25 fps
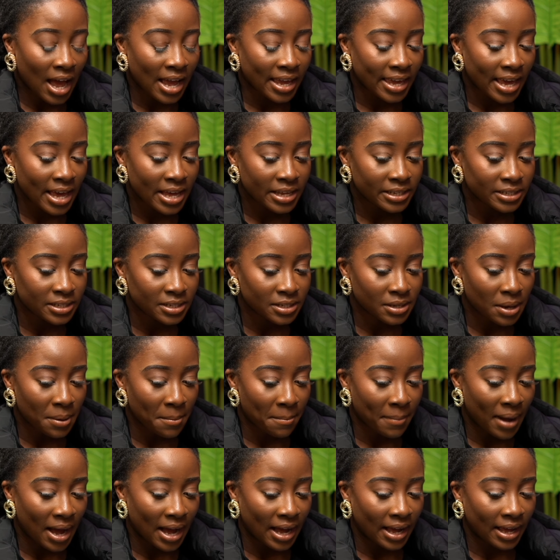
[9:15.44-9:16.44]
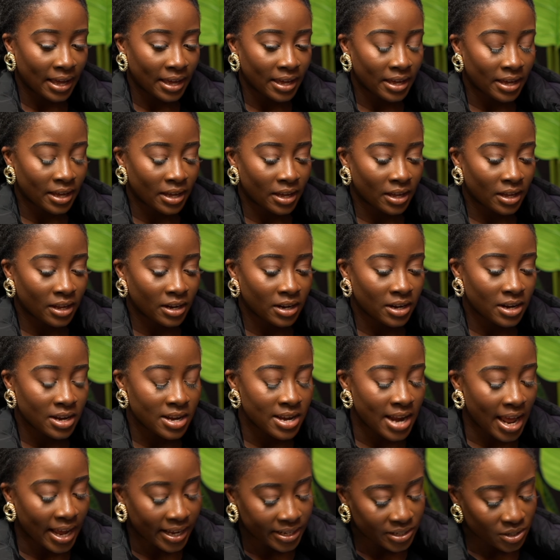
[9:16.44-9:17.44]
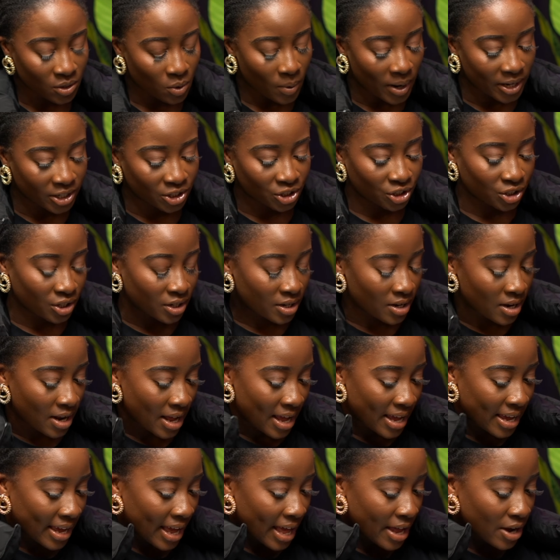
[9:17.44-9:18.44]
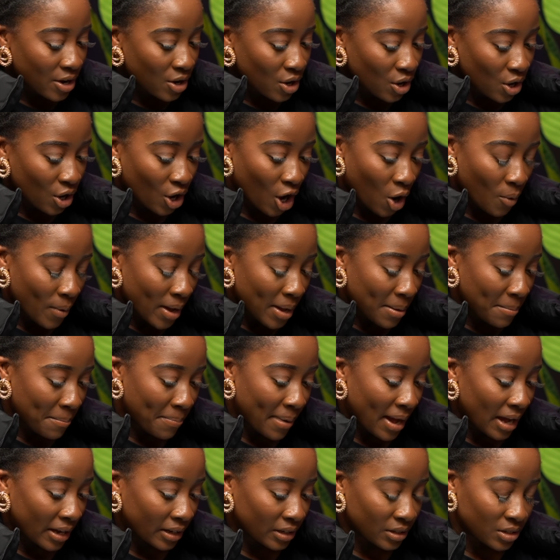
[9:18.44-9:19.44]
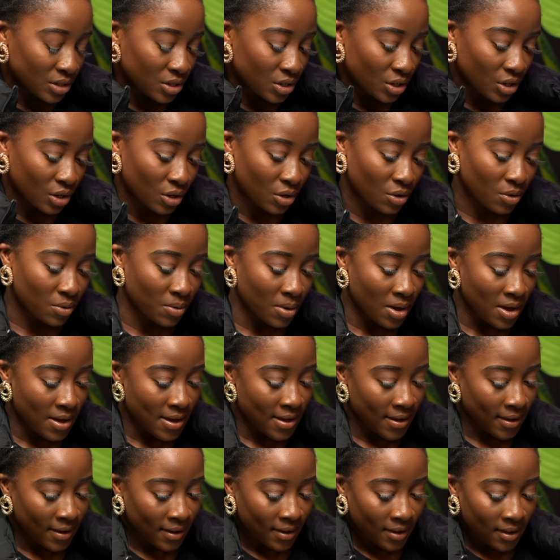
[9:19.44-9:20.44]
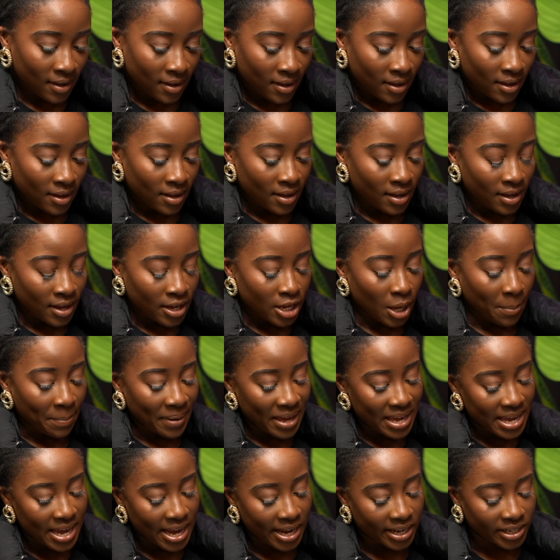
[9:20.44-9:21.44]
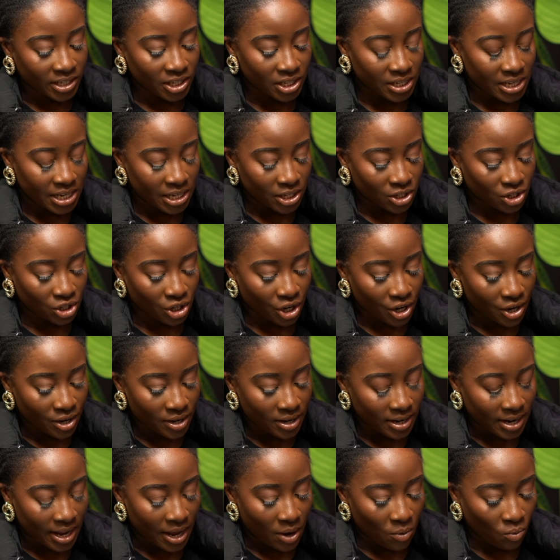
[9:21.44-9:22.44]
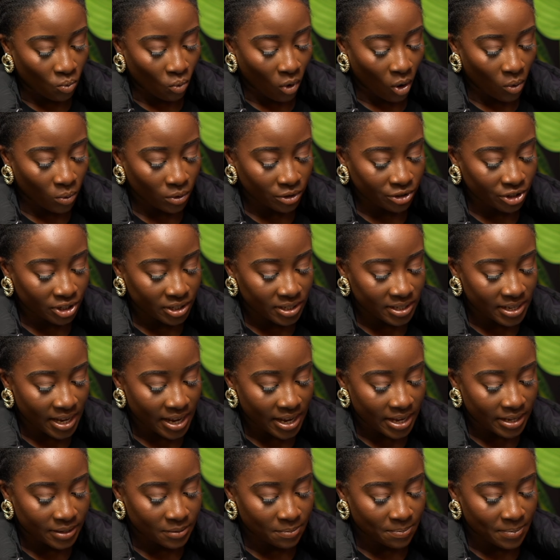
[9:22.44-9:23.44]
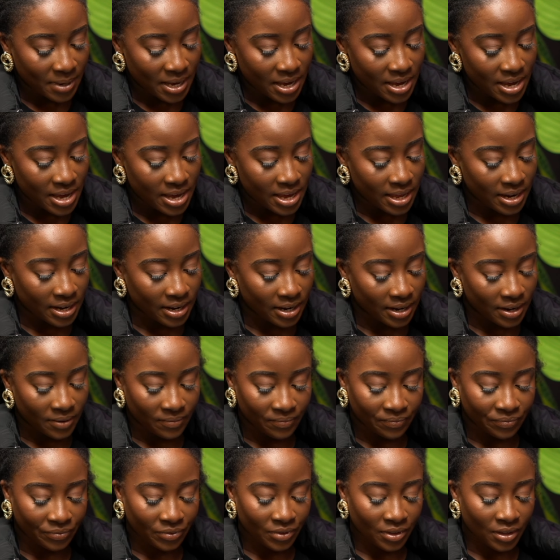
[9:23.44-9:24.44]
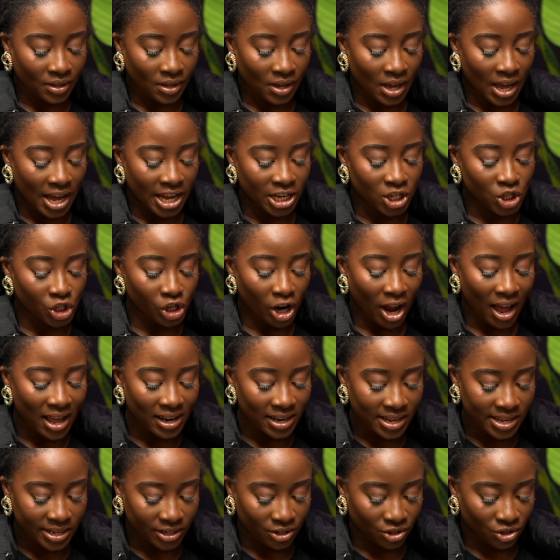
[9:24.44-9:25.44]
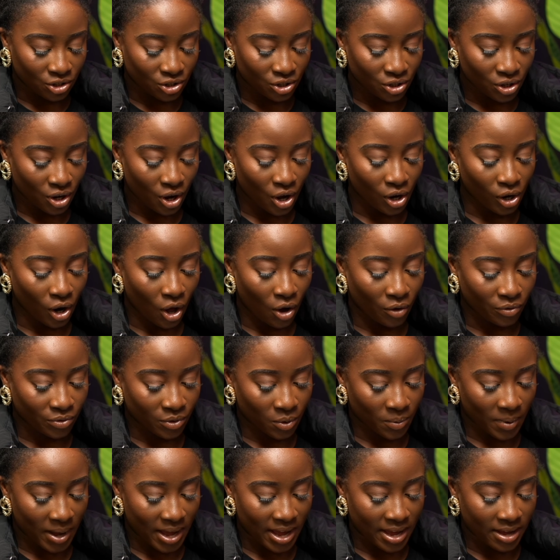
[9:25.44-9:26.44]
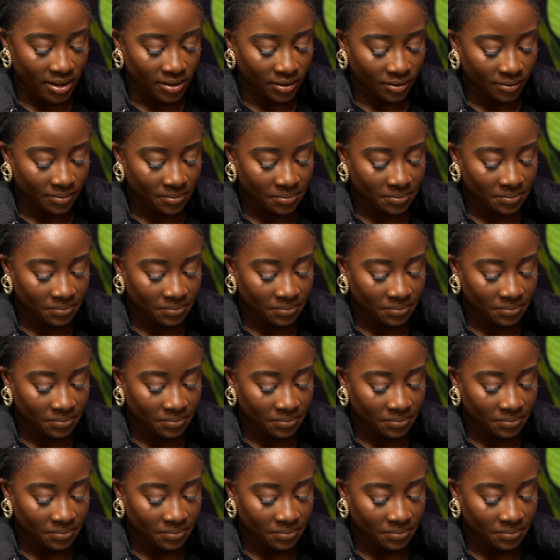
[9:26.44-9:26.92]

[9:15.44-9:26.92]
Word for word: I guess my next question again going back to your PhD journey, what would you say has been a challenge along the way?